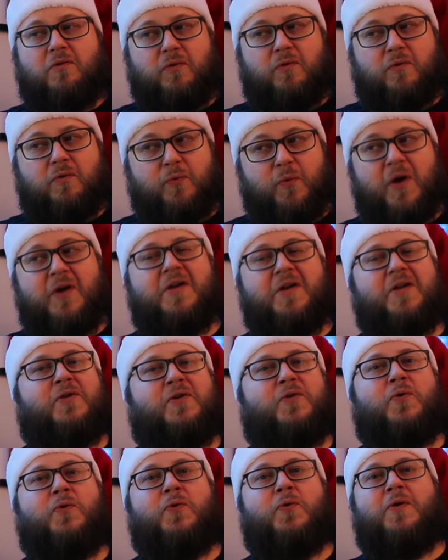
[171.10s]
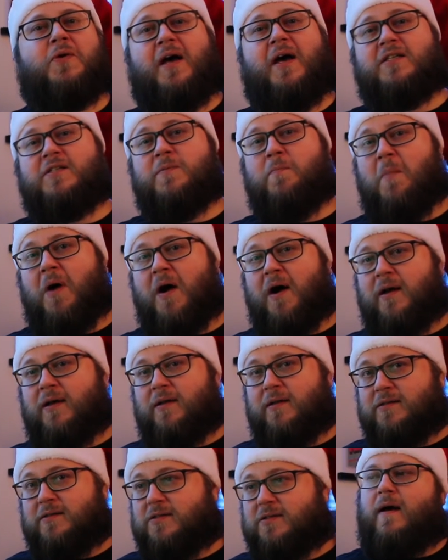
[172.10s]
very good as
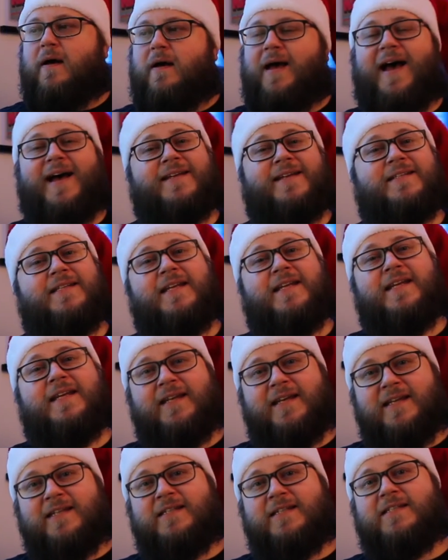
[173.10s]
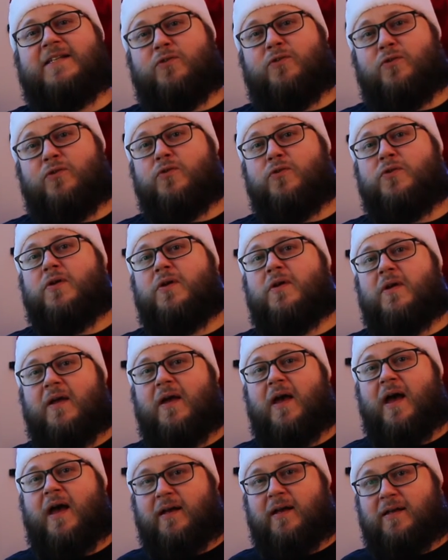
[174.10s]
Miles, as he is a good
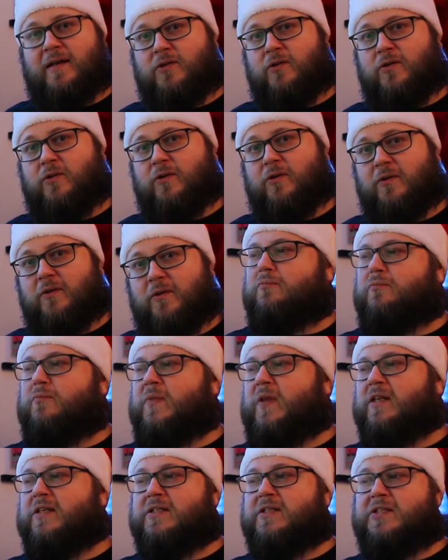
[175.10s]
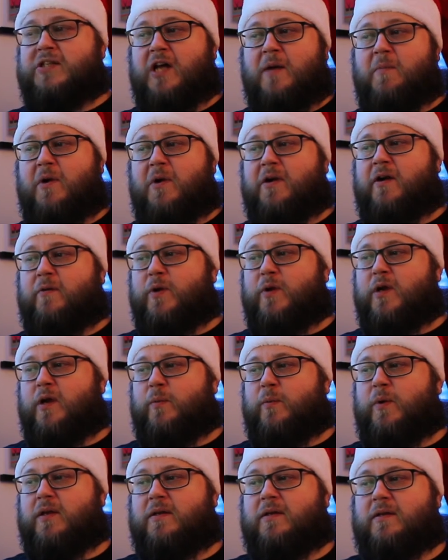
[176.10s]
actor. Samara
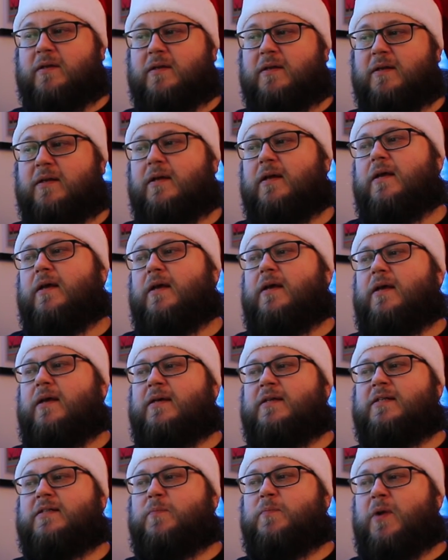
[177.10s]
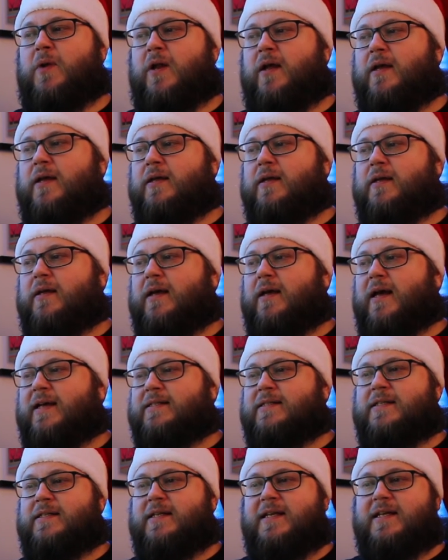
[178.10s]
Weaving is playing
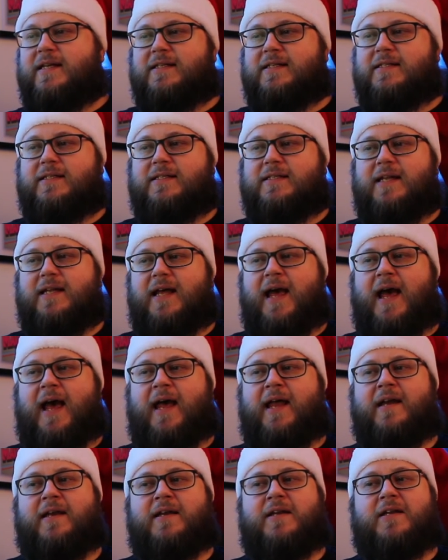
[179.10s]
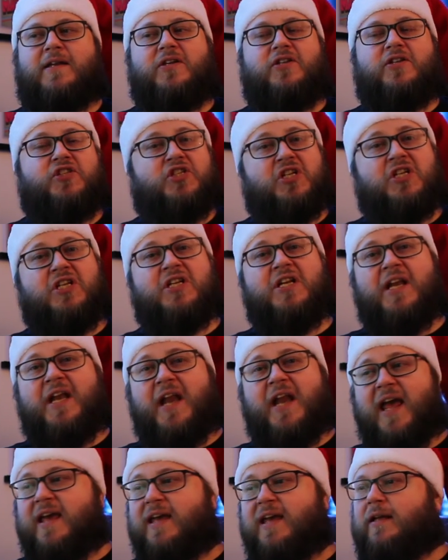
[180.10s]
as Nyx, and she
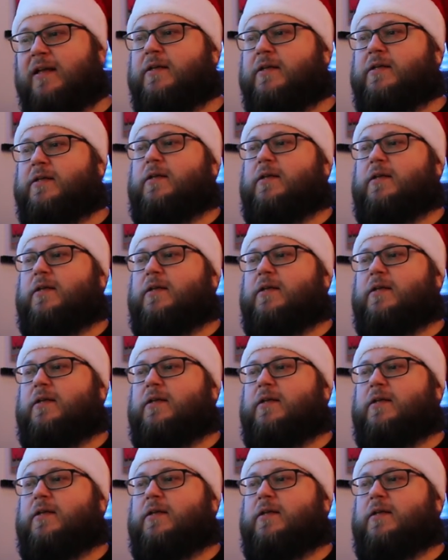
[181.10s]
nailed